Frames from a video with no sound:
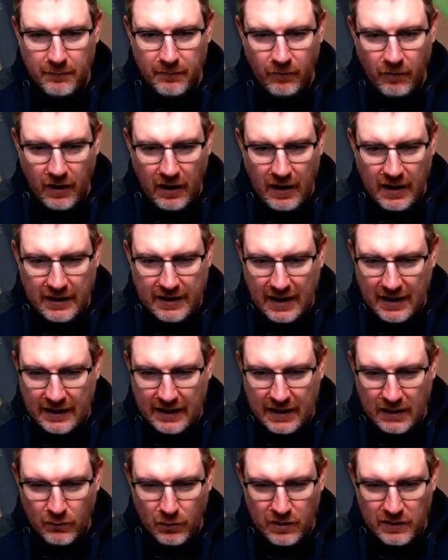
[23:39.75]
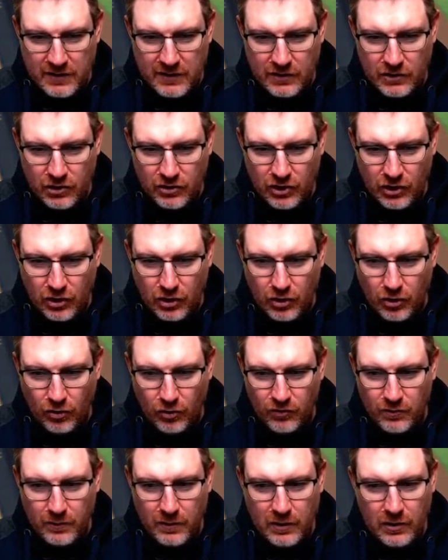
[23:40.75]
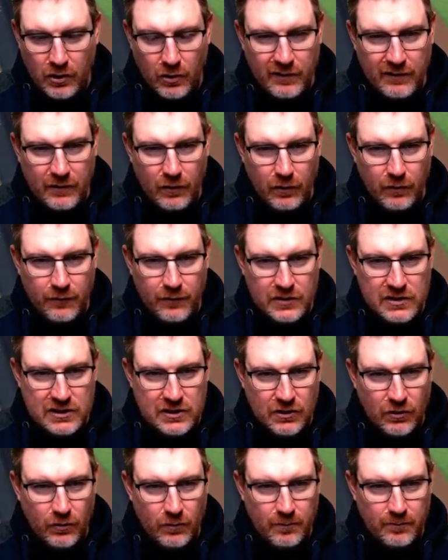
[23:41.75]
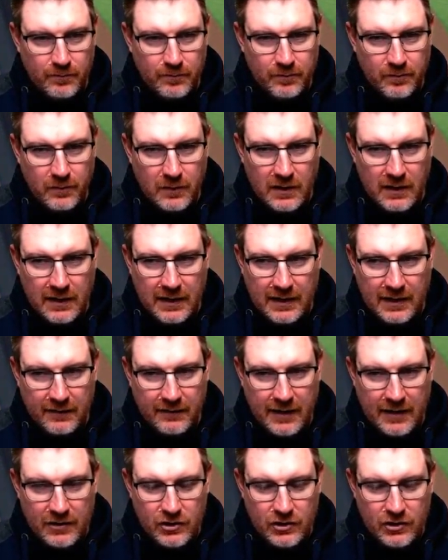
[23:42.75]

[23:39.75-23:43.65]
Uh, Gallagher will continue to Guzman, who is over 2. It is a